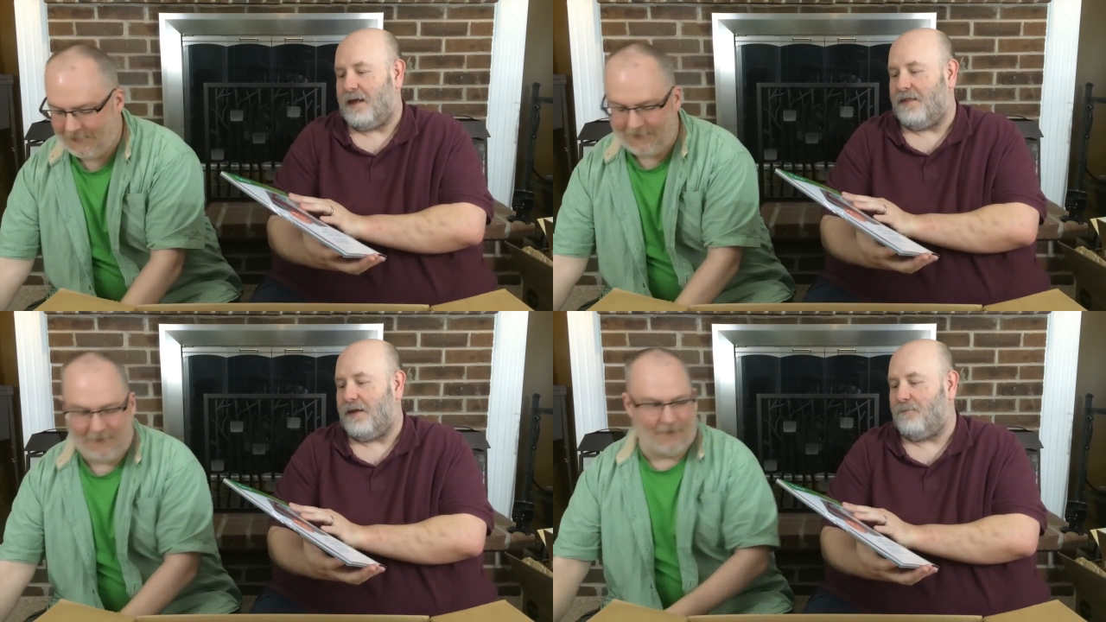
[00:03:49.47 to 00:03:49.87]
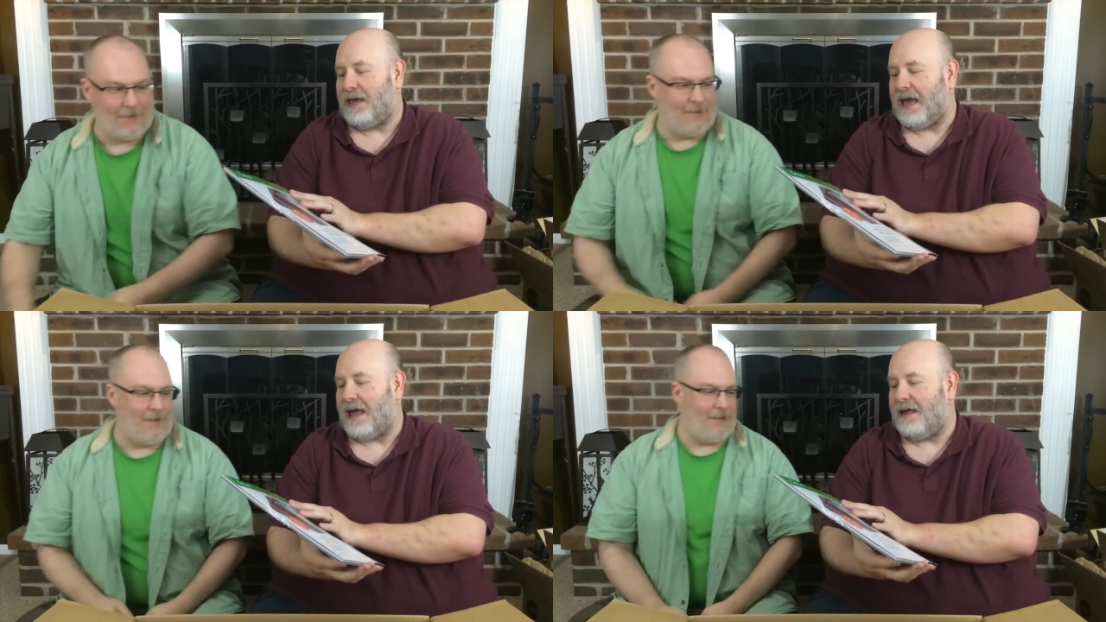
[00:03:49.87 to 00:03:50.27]
Speaker 1: And then
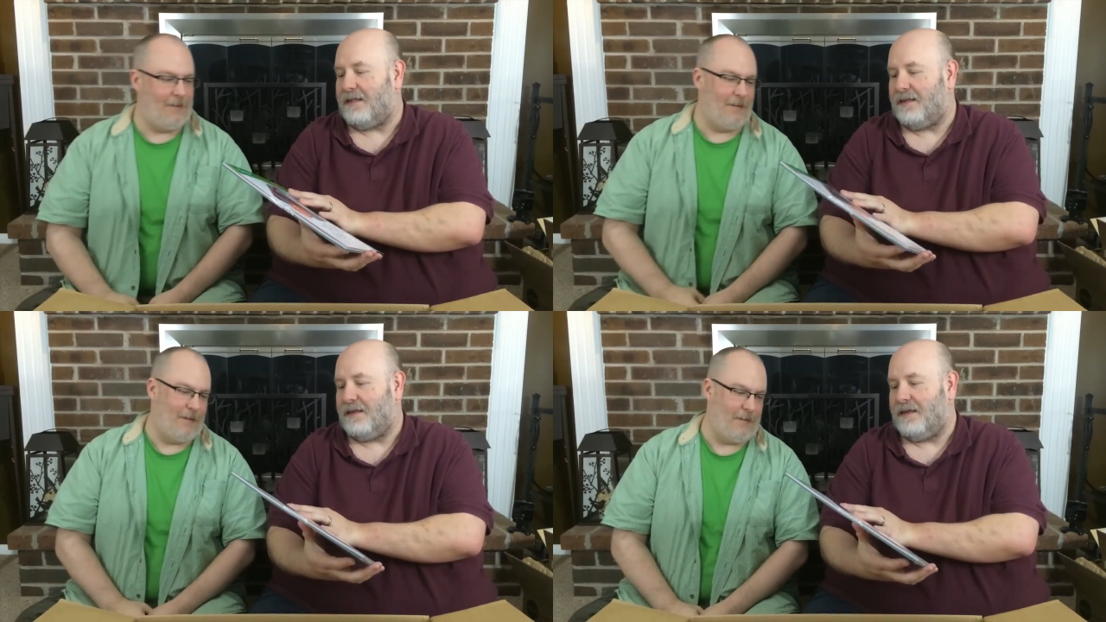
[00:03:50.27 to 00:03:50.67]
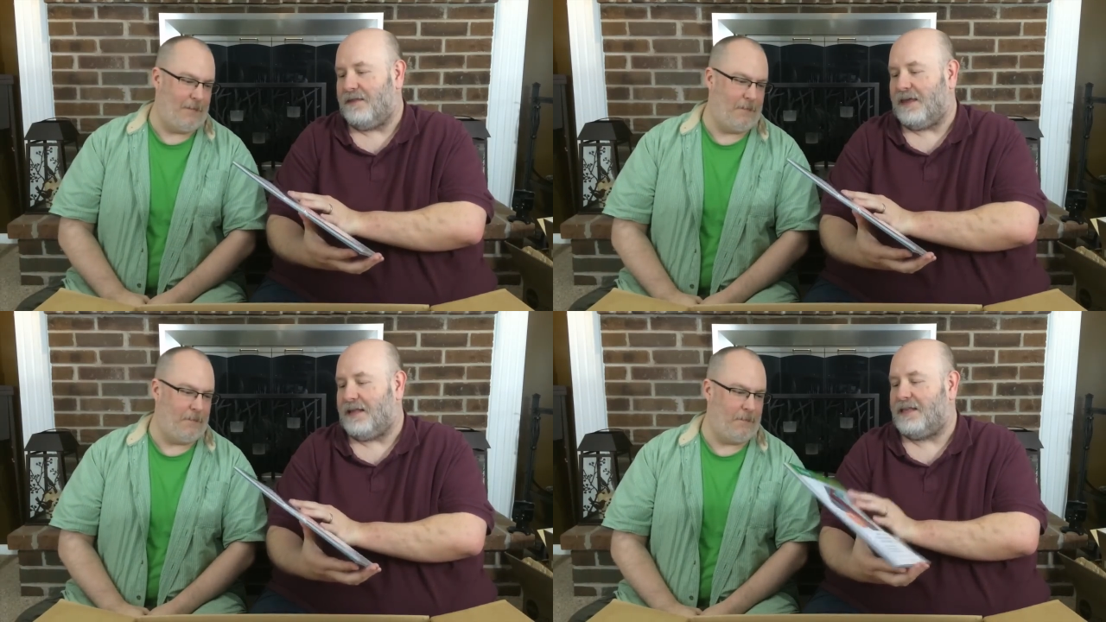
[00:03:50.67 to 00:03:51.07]
we got
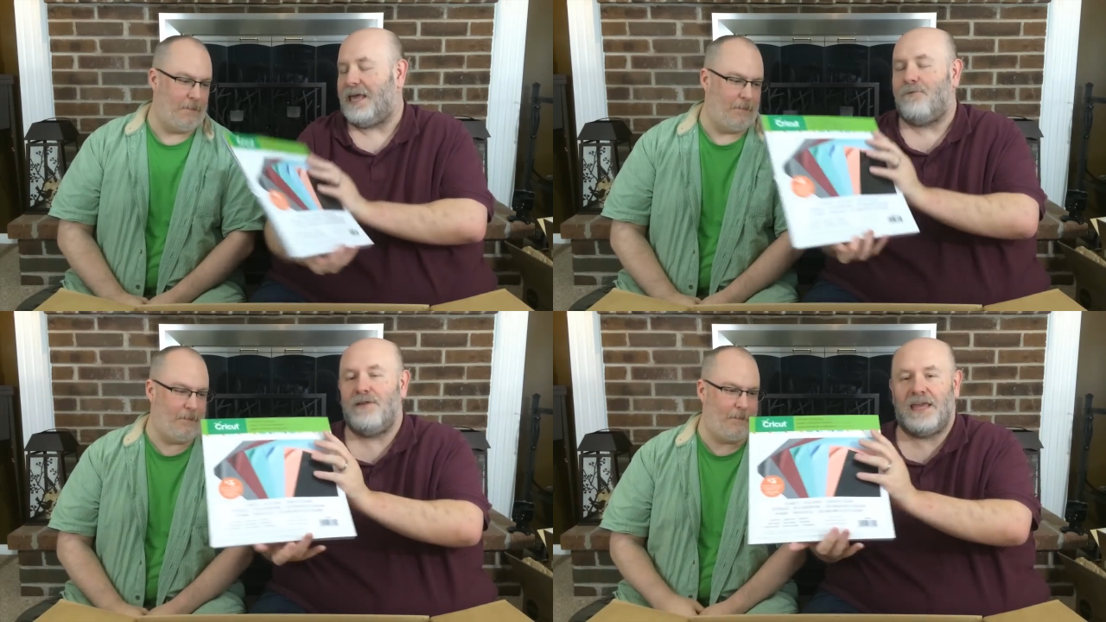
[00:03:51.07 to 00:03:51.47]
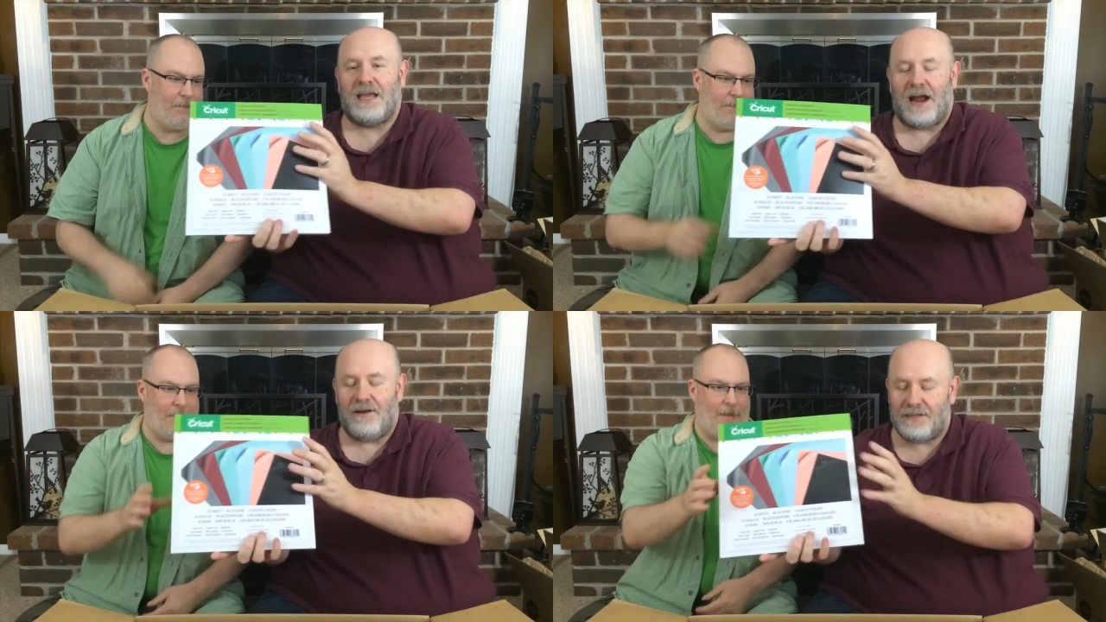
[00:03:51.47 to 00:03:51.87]
the Antiquity
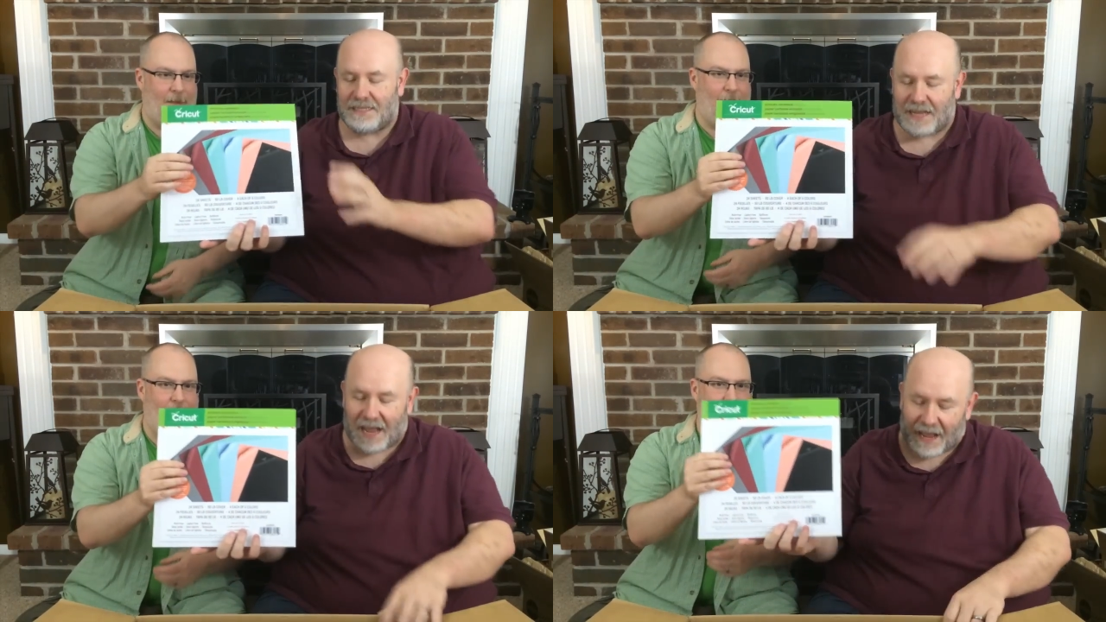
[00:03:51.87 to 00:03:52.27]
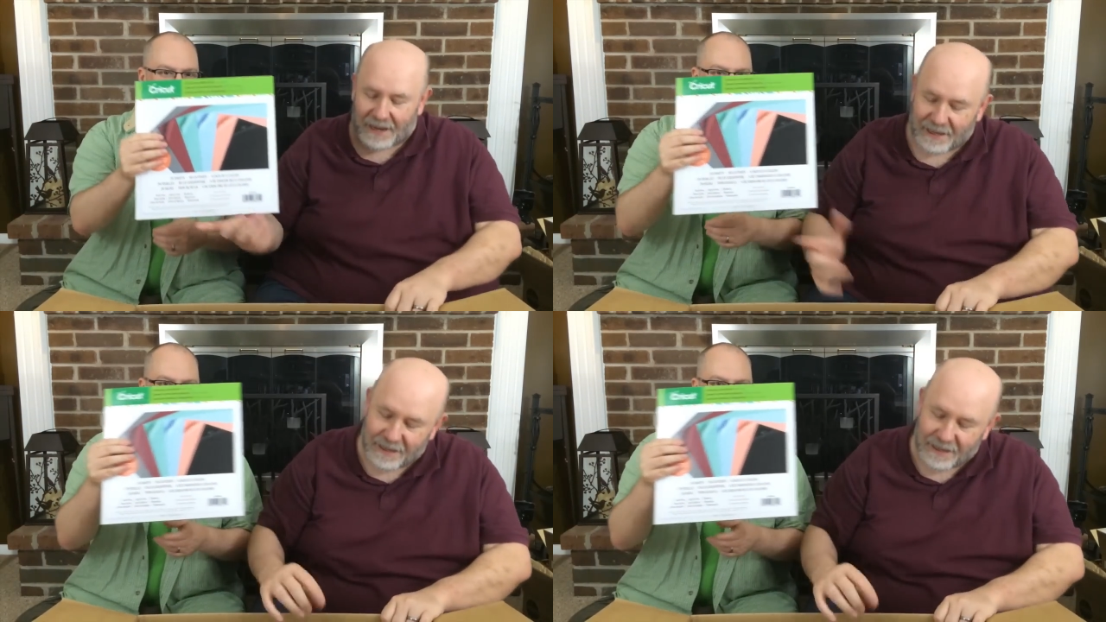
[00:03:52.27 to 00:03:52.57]
cardstock